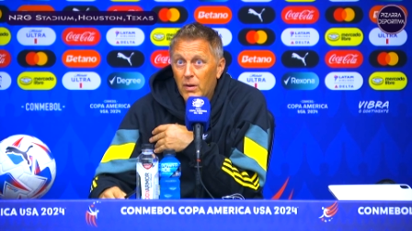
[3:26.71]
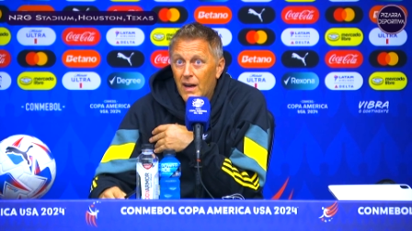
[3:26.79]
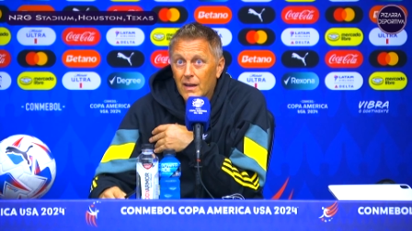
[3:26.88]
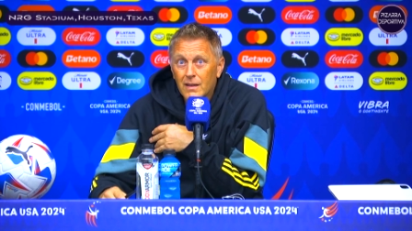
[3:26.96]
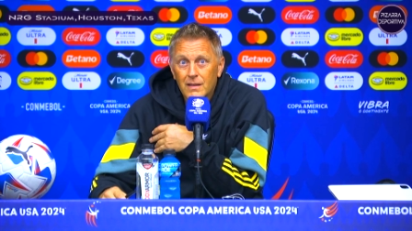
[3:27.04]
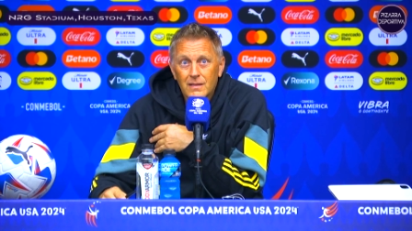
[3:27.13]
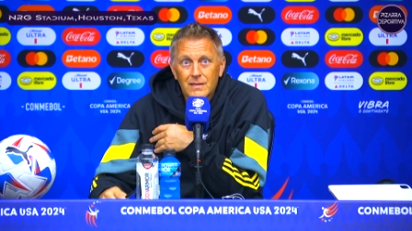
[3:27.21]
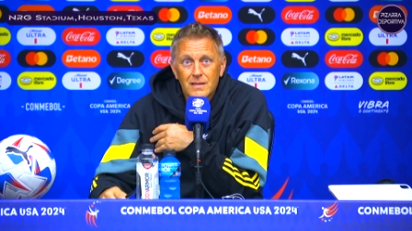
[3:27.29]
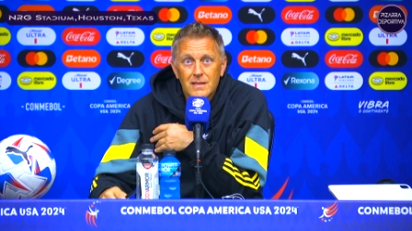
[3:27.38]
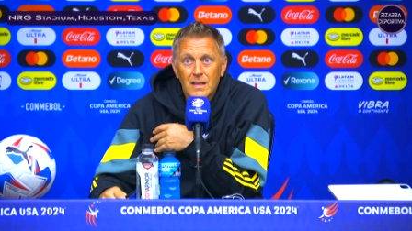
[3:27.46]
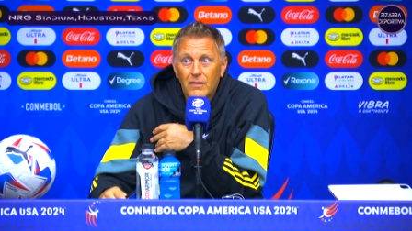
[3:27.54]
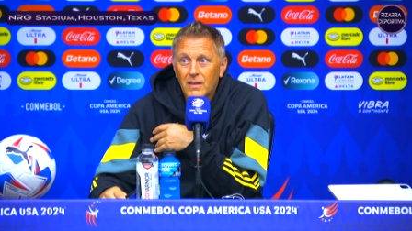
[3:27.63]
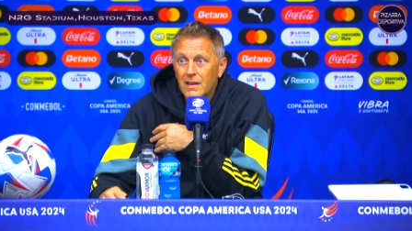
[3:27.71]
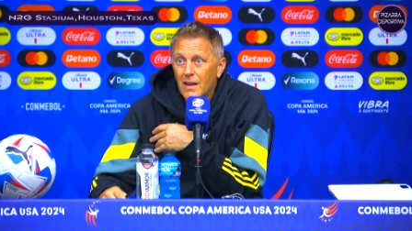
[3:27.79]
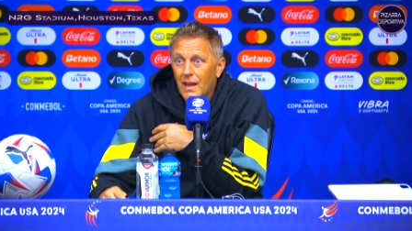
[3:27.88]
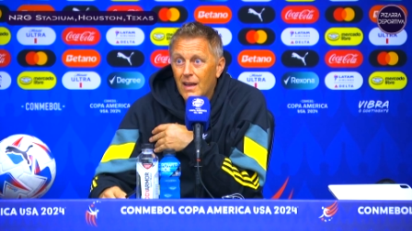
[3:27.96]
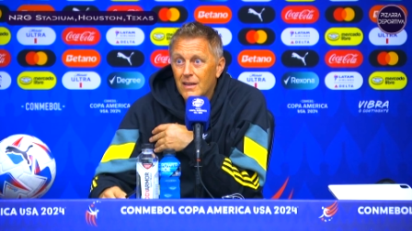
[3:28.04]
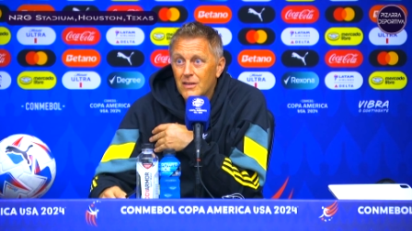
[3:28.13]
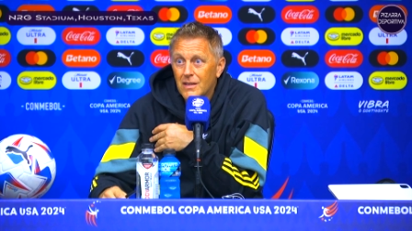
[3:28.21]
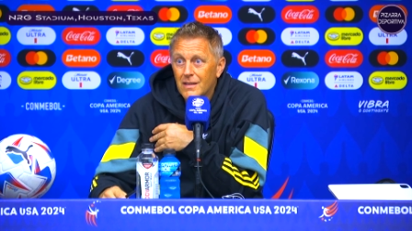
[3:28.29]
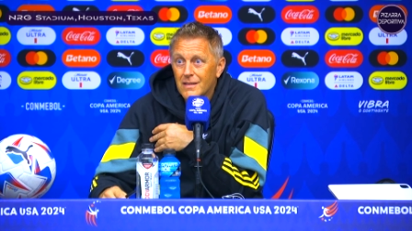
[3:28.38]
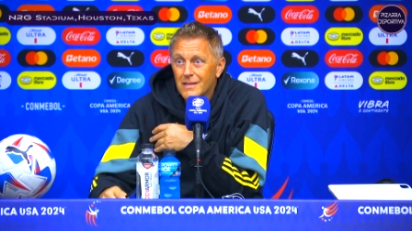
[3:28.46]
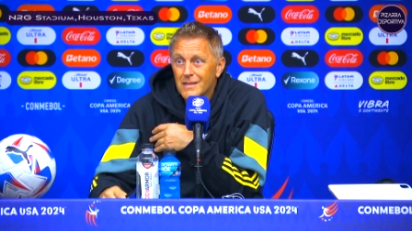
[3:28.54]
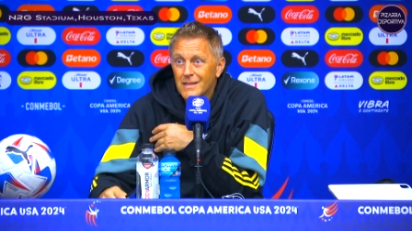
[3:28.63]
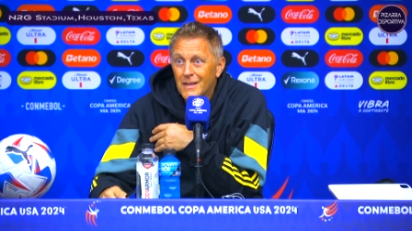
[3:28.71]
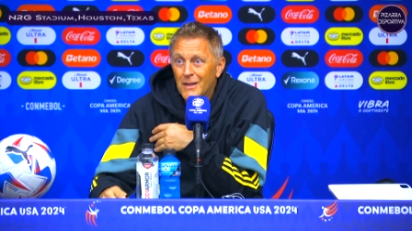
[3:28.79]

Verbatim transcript: back seven, eight years